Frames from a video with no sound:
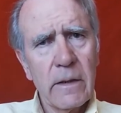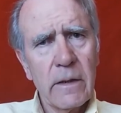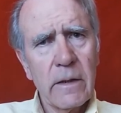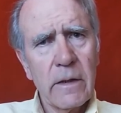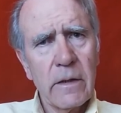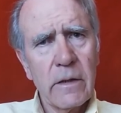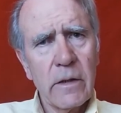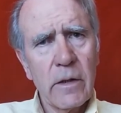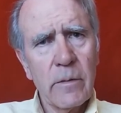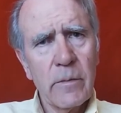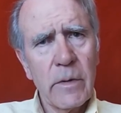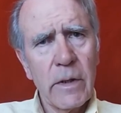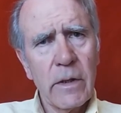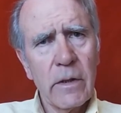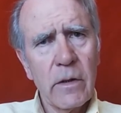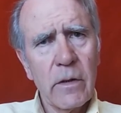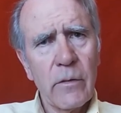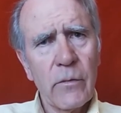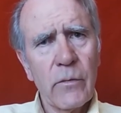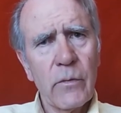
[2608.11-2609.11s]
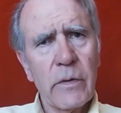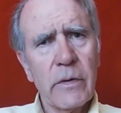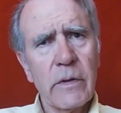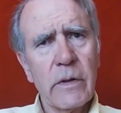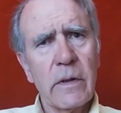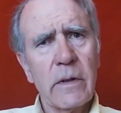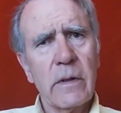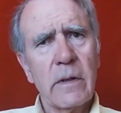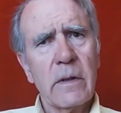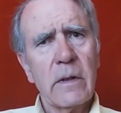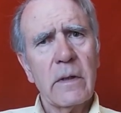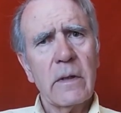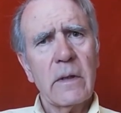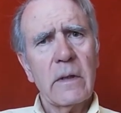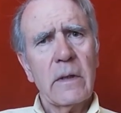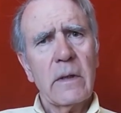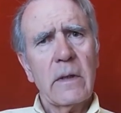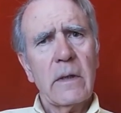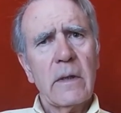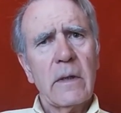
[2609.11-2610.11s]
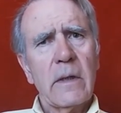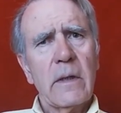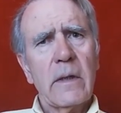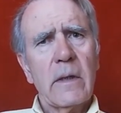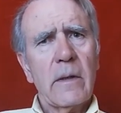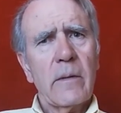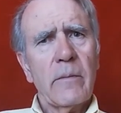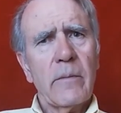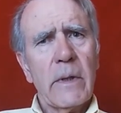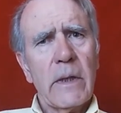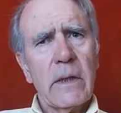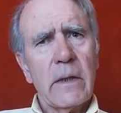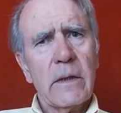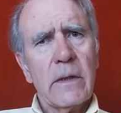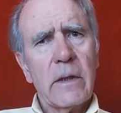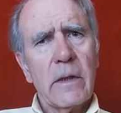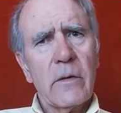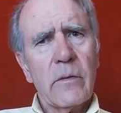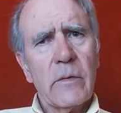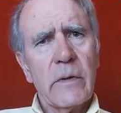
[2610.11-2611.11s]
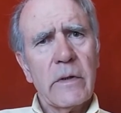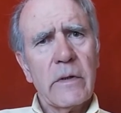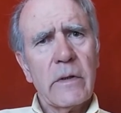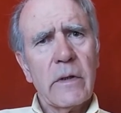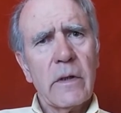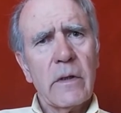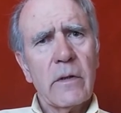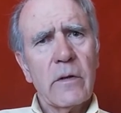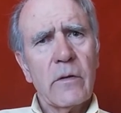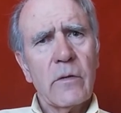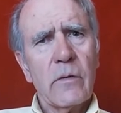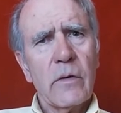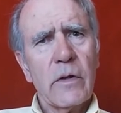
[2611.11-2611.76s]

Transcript: It is a being of reason, built-in reason